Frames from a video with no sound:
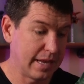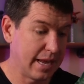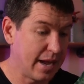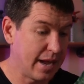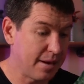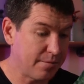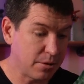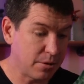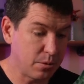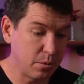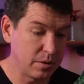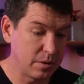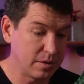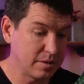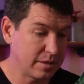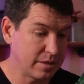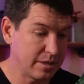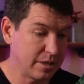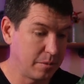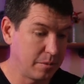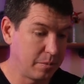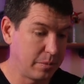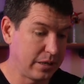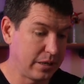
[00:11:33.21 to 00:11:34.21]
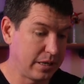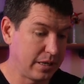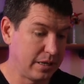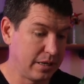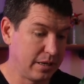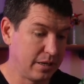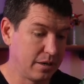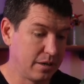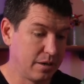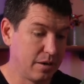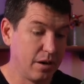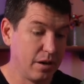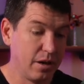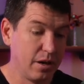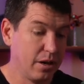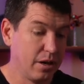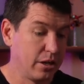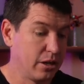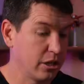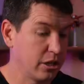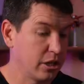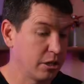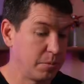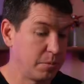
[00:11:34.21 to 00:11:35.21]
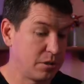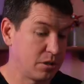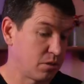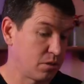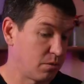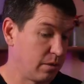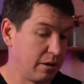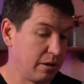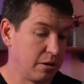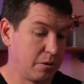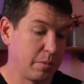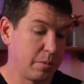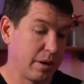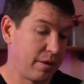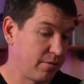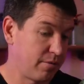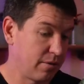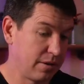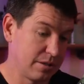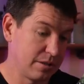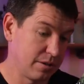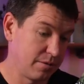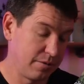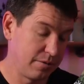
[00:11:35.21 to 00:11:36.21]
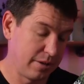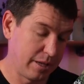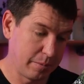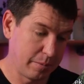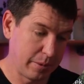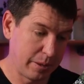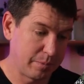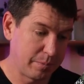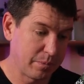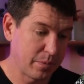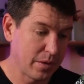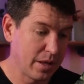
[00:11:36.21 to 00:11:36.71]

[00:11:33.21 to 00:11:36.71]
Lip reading: Everyone's going to be here. You're going to be surrounded by friends and family.